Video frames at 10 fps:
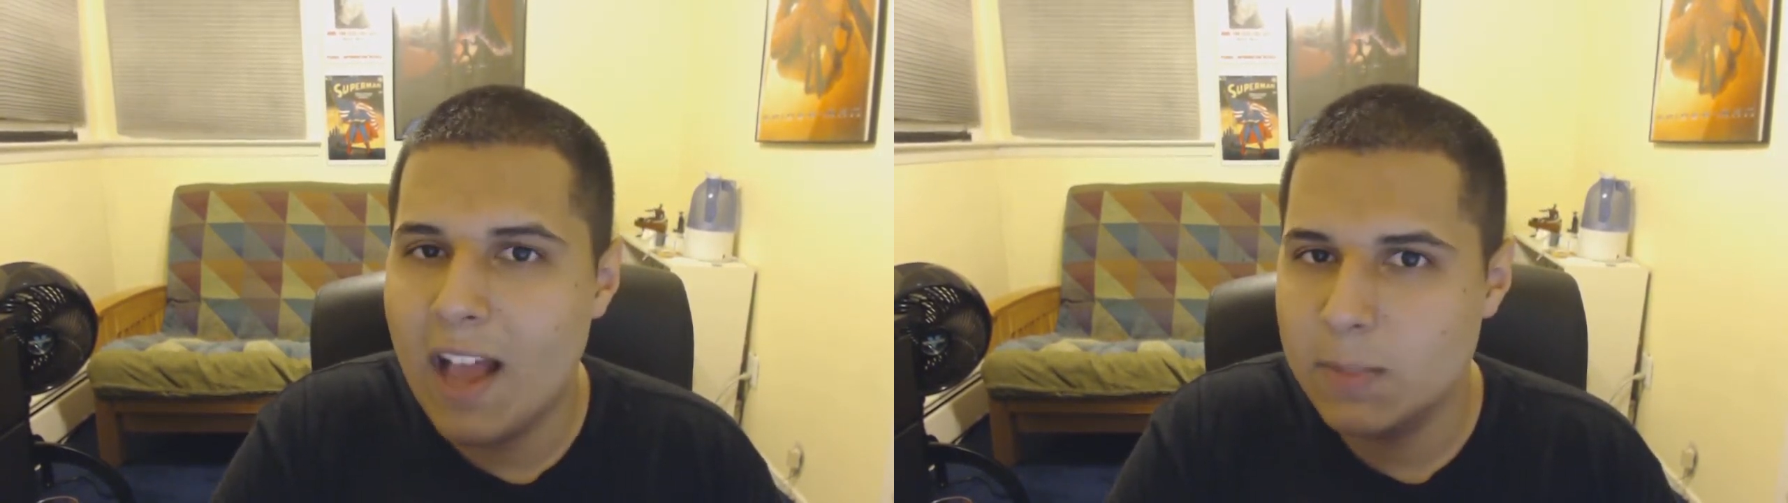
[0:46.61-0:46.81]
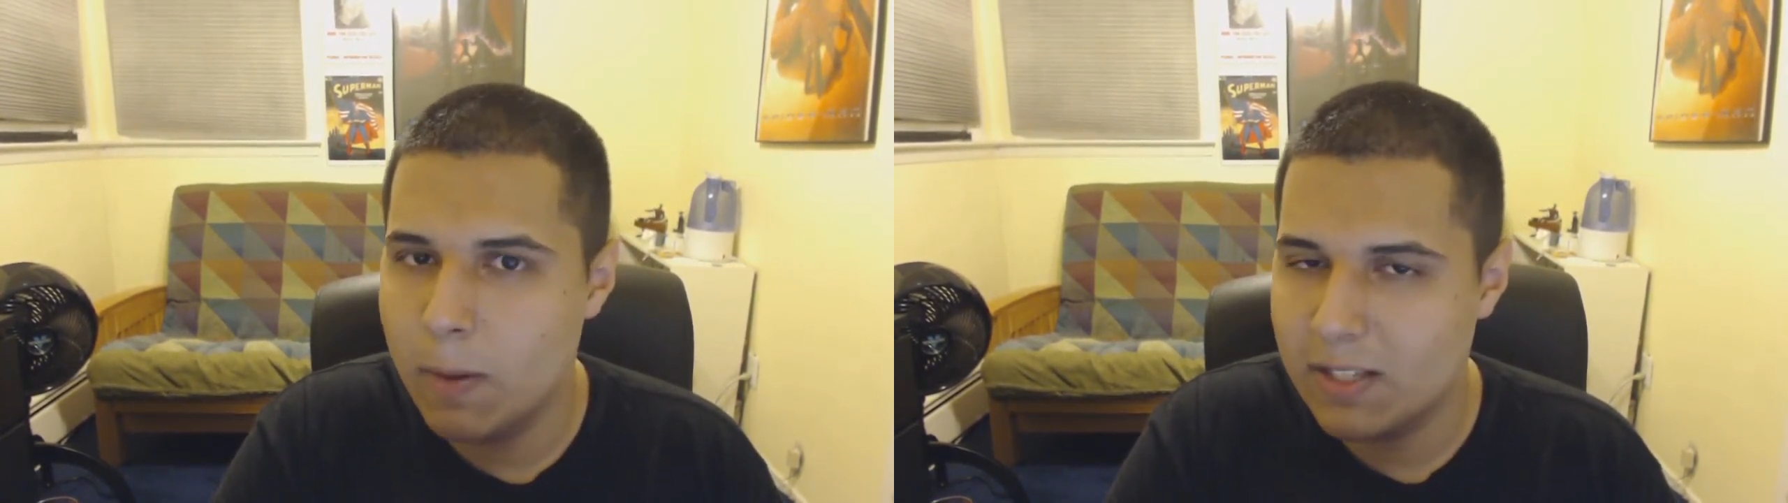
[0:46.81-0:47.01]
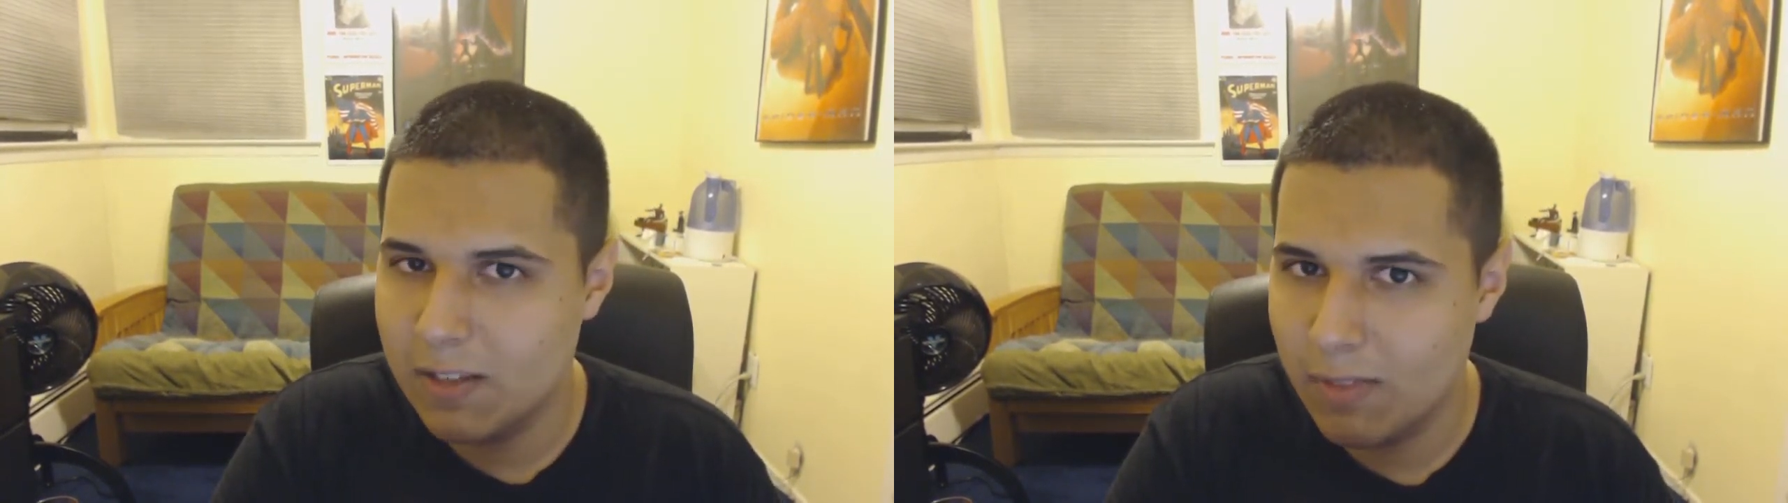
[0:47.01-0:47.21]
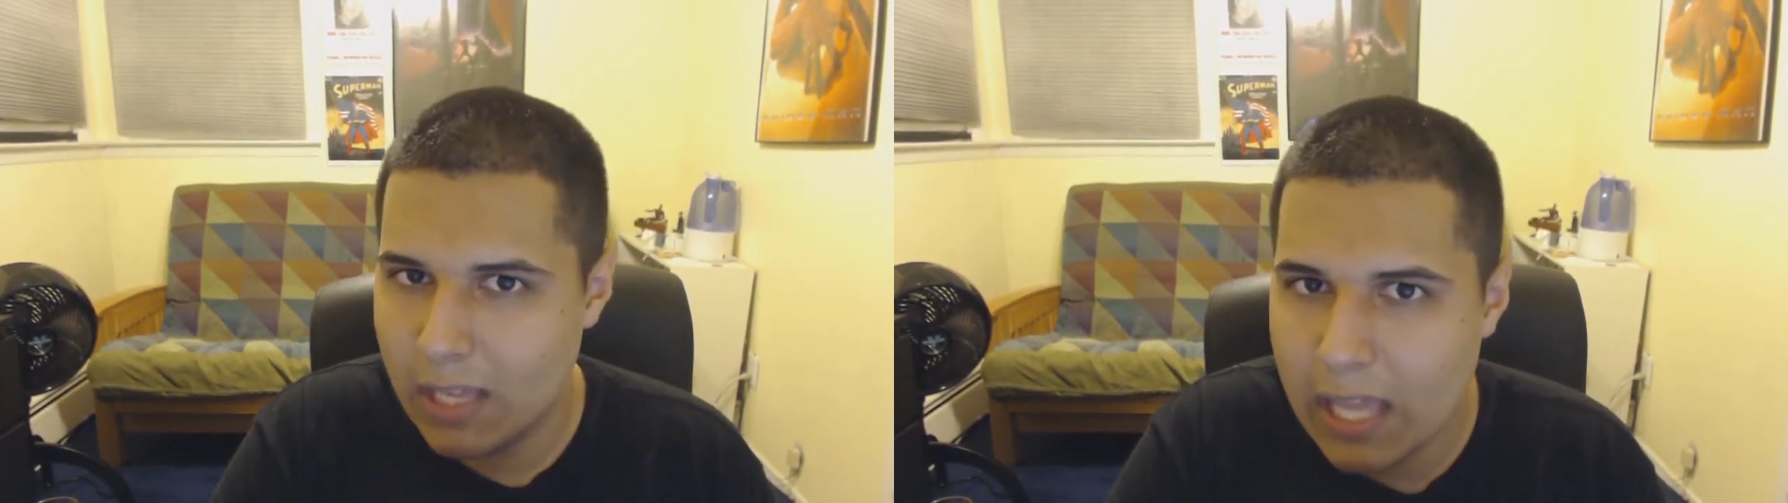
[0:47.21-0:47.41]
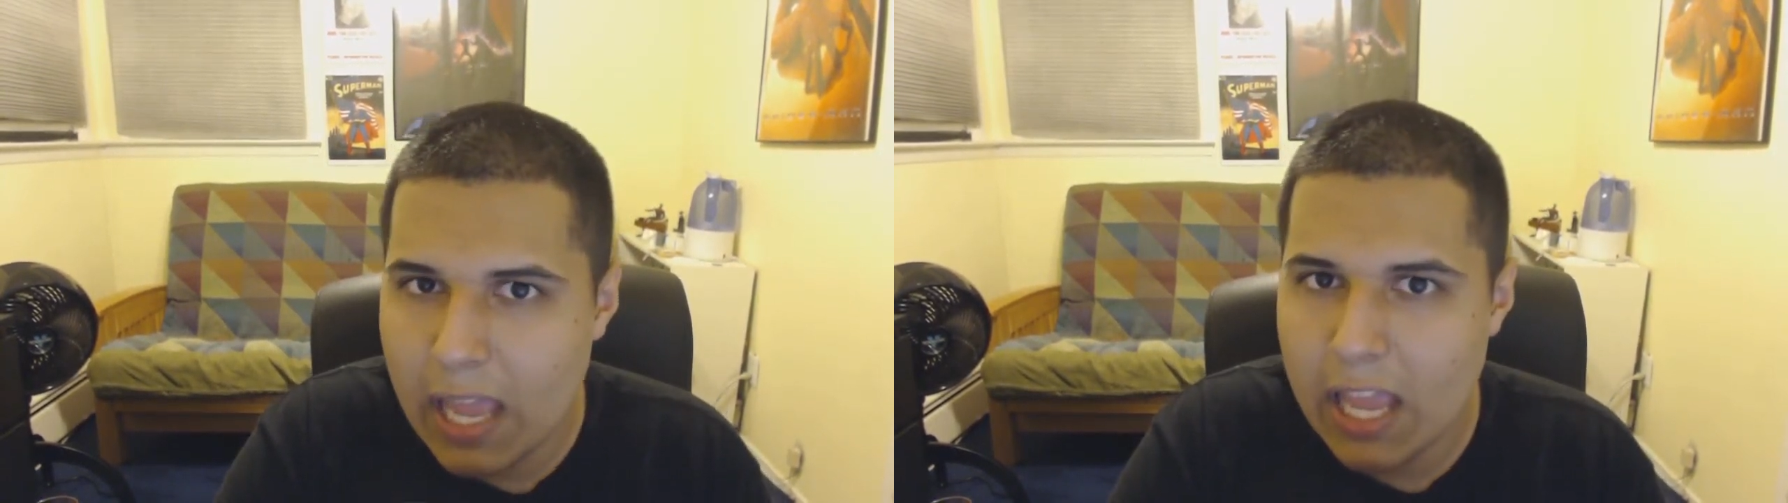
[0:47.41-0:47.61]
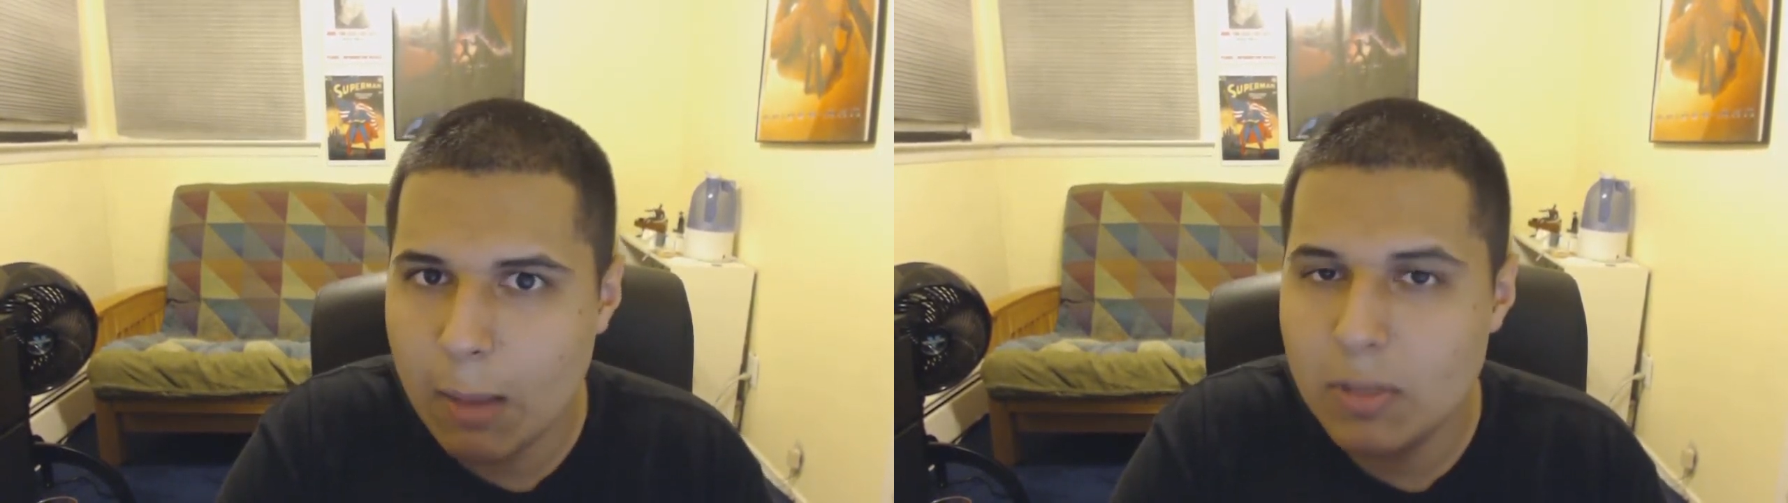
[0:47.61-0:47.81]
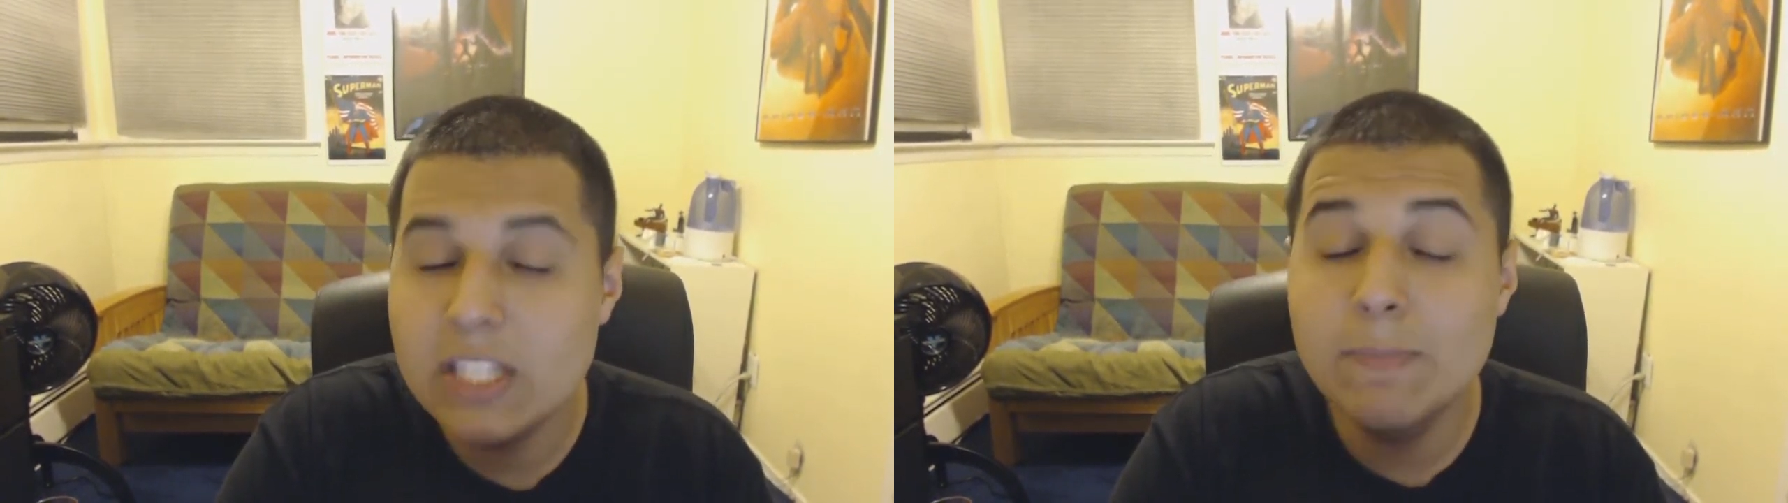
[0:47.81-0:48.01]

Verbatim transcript: aspects of the game,